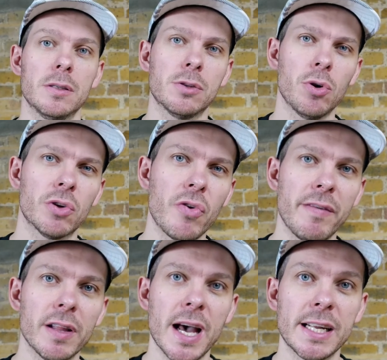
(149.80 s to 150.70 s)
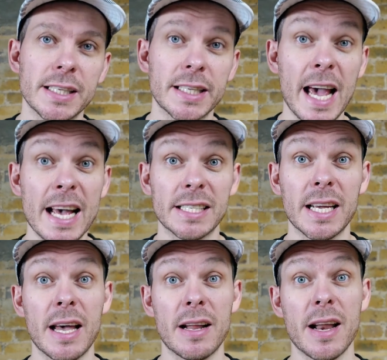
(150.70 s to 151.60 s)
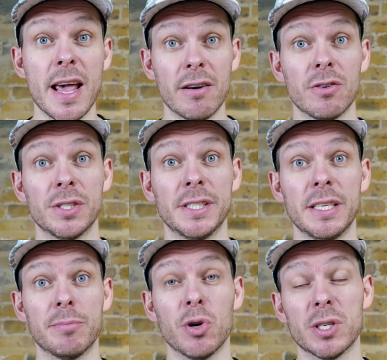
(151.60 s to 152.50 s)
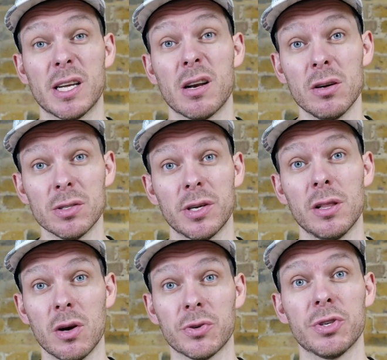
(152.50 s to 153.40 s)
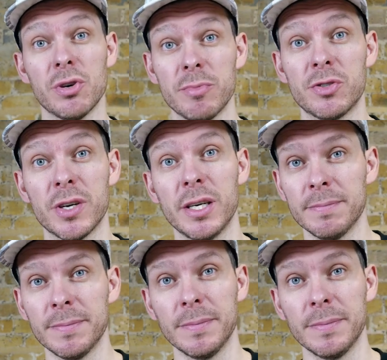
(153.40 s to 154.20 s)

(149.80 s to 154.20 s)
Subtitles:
Scott Gravel Addict has a narrow seat post and also a long geometry.